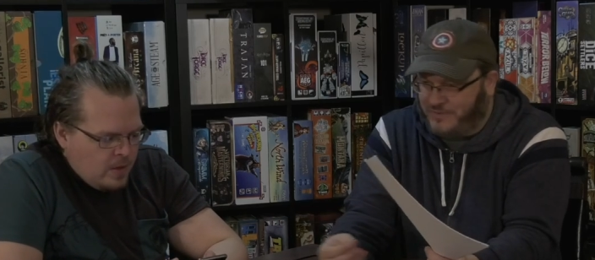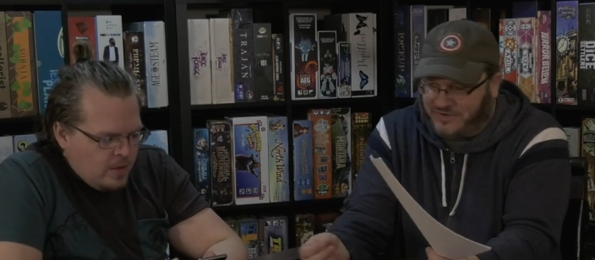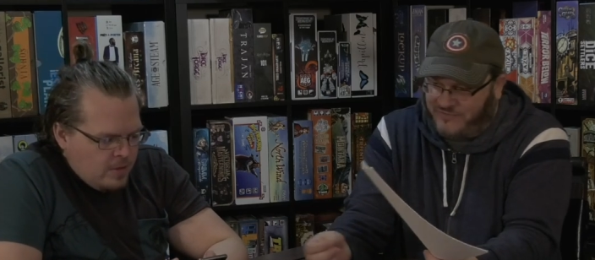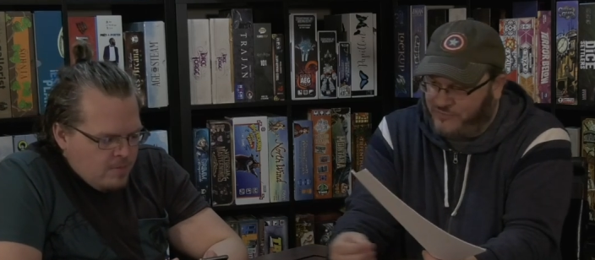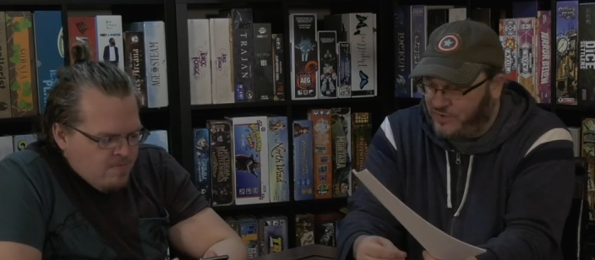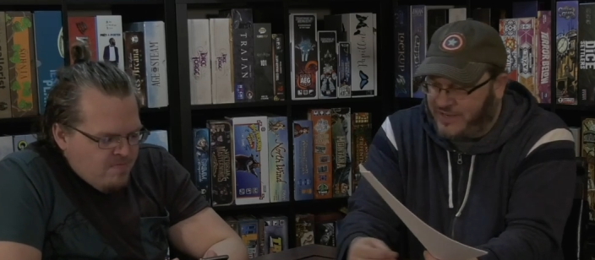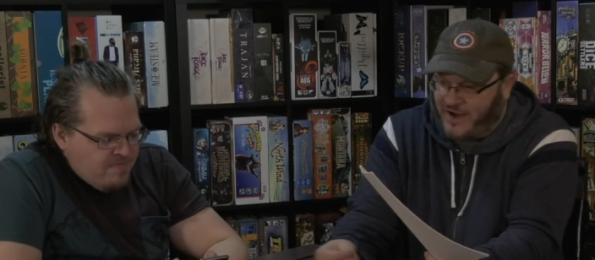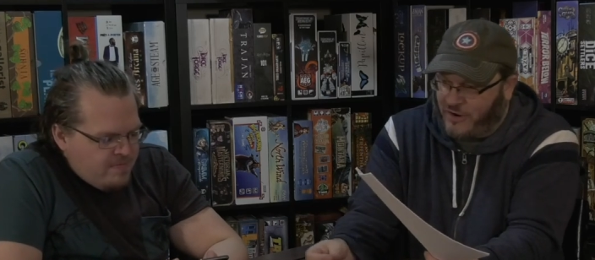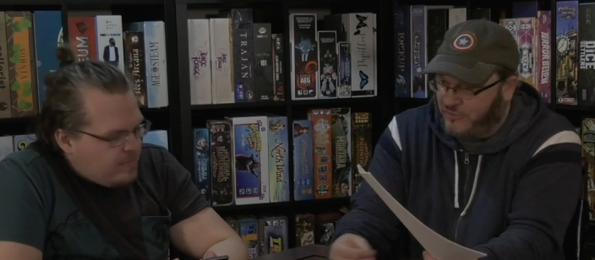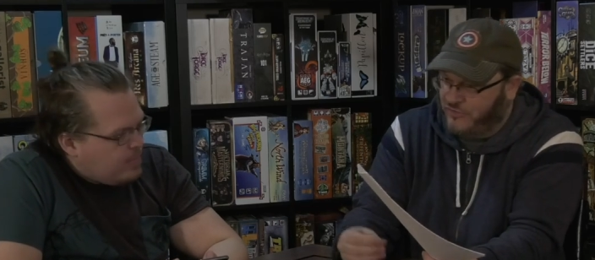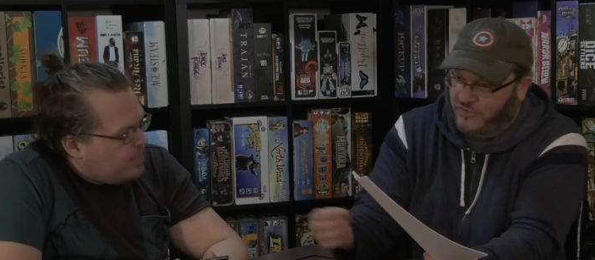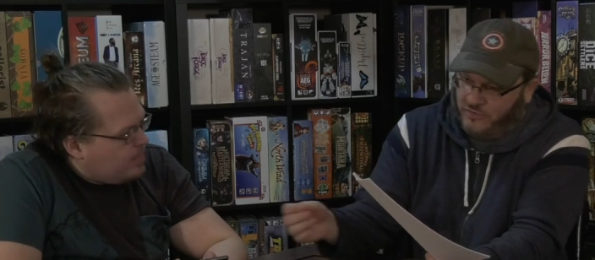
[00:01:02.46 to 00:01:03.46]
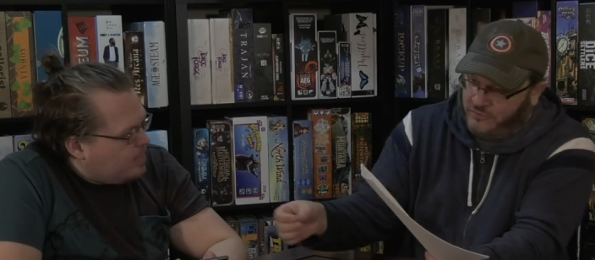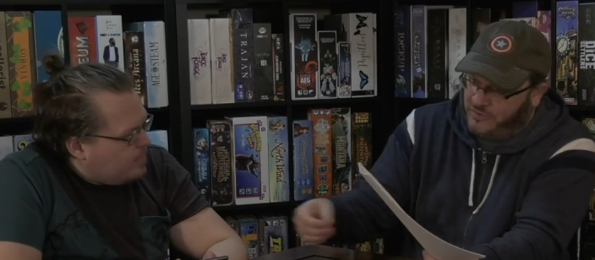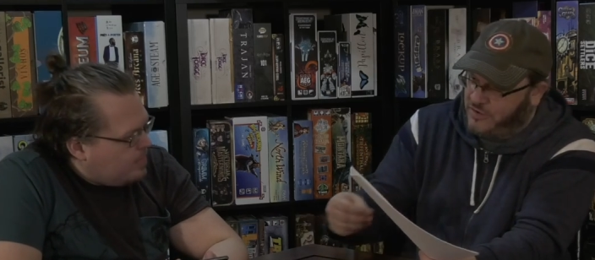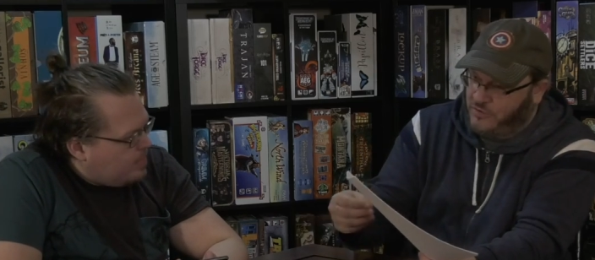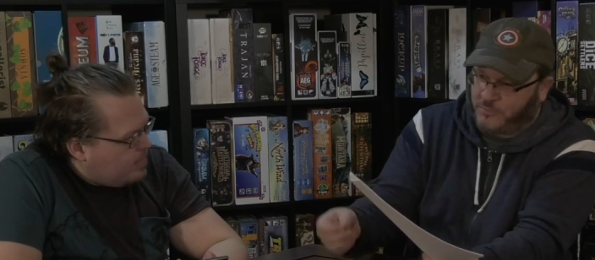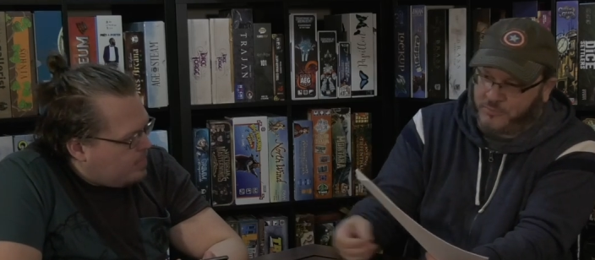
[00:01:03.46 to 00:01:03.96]
Speaker 1: but different character that
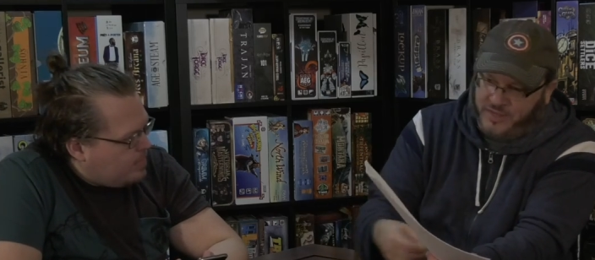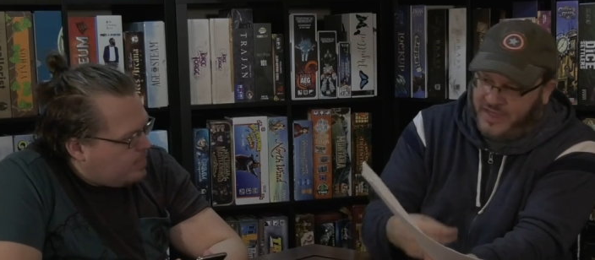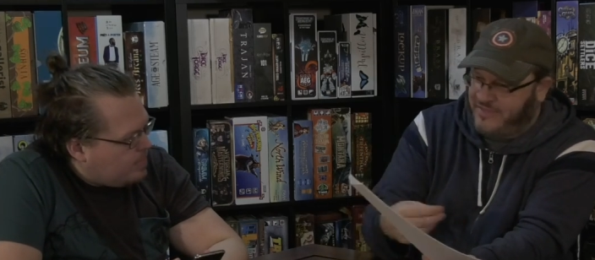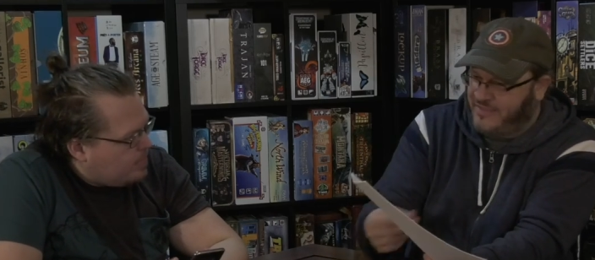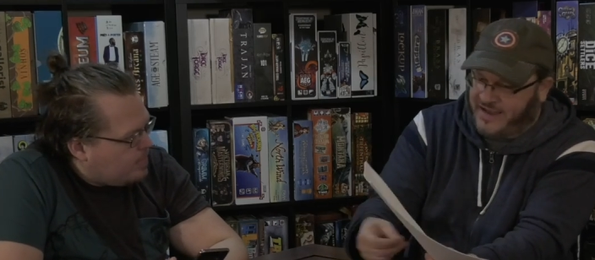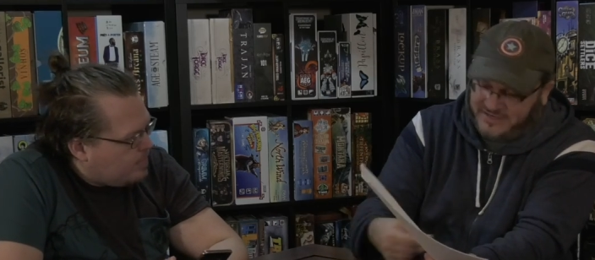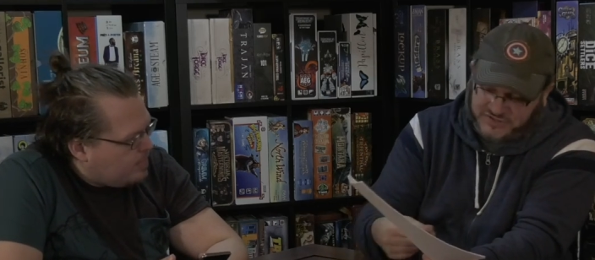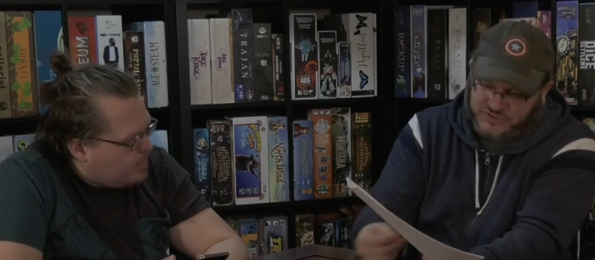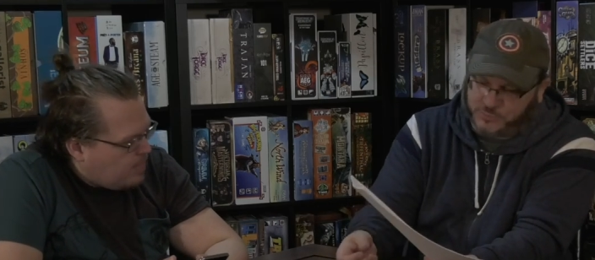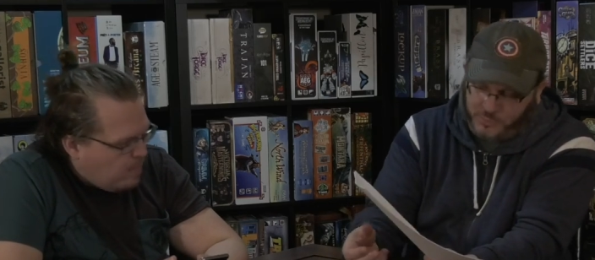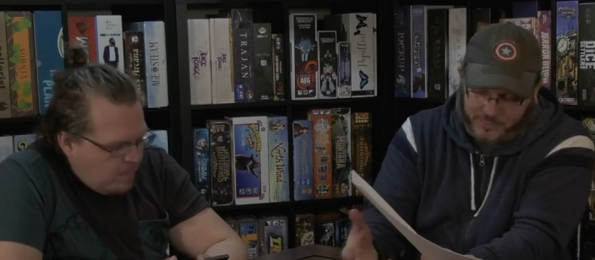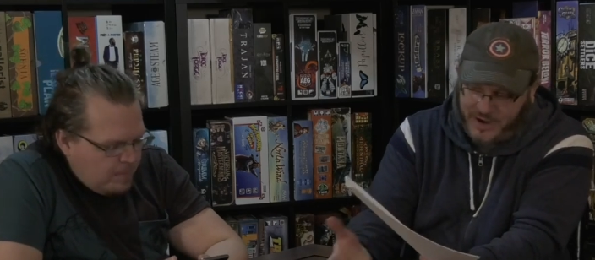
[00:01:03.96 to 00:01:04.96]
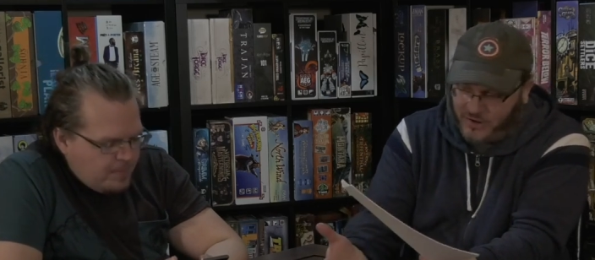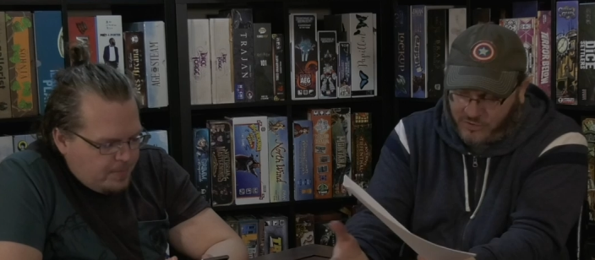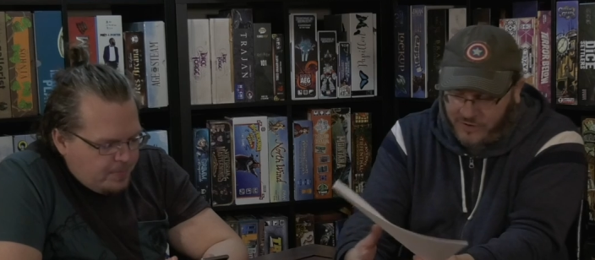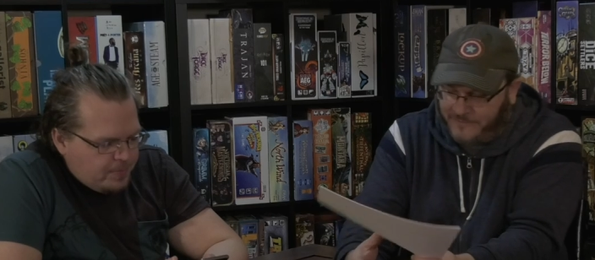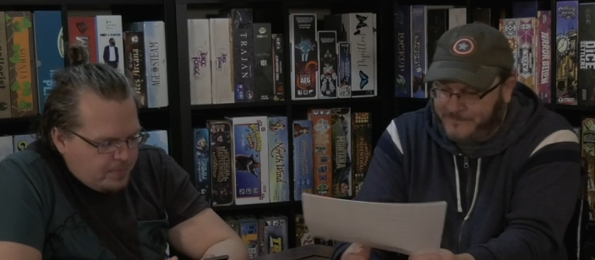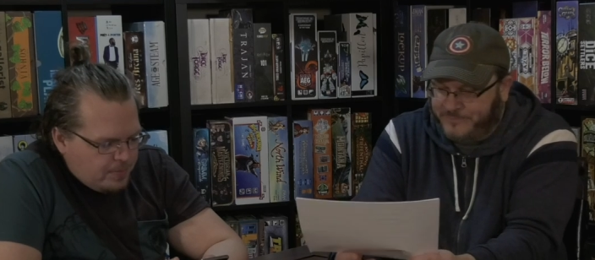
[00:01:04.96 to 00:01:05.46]
you can play that has a superpower.